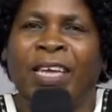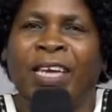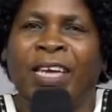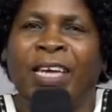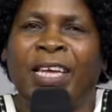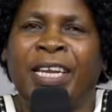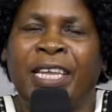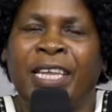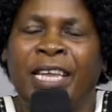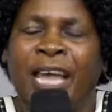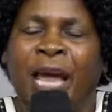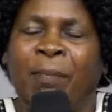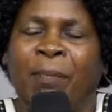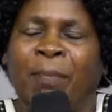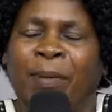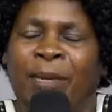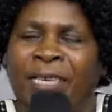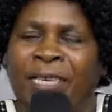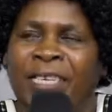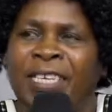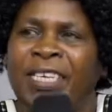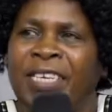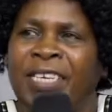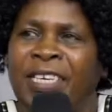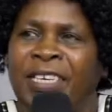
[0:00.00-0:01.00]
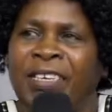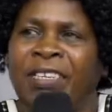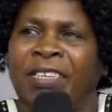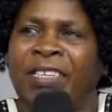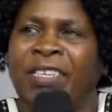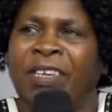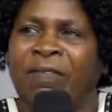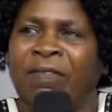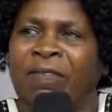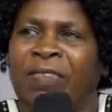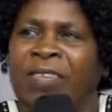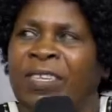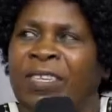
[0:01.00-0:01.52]
rehabilitation
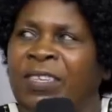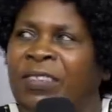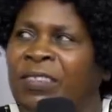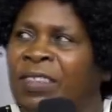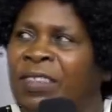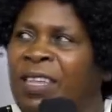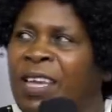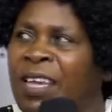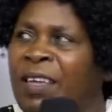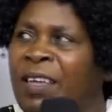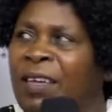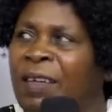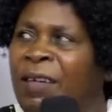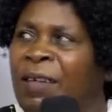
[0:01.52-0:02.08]
services there.